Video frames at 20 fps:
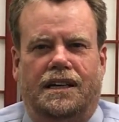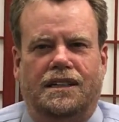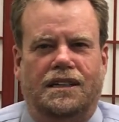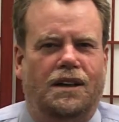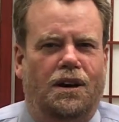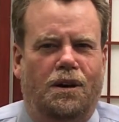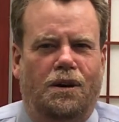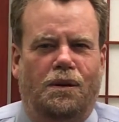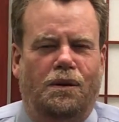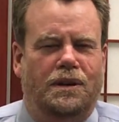
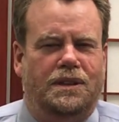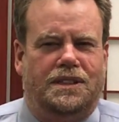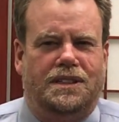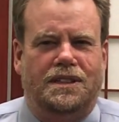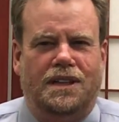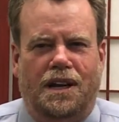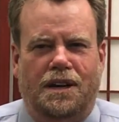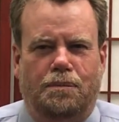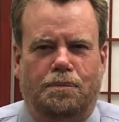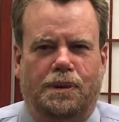No, it's
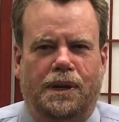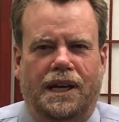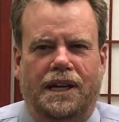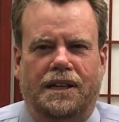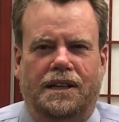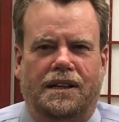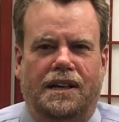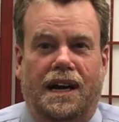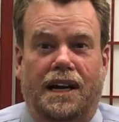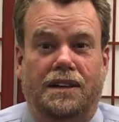not a play
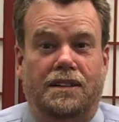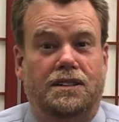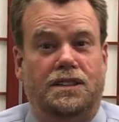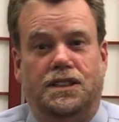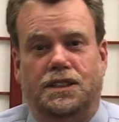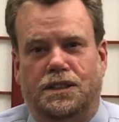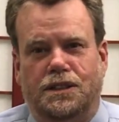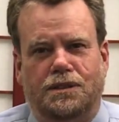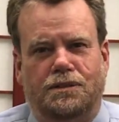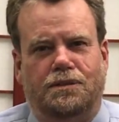the Niners
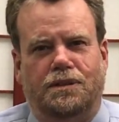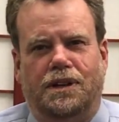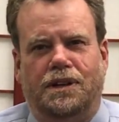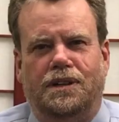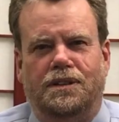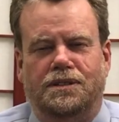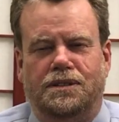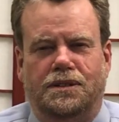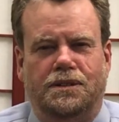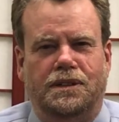should have
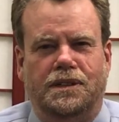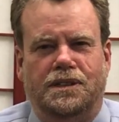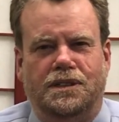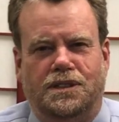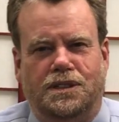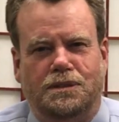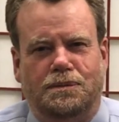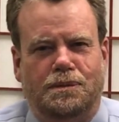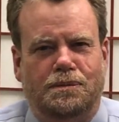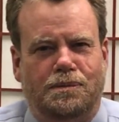run during the
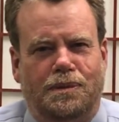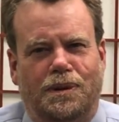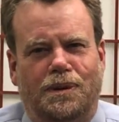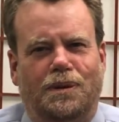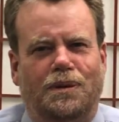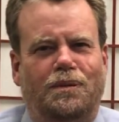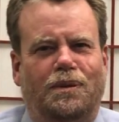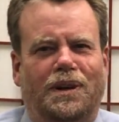Super Bowl.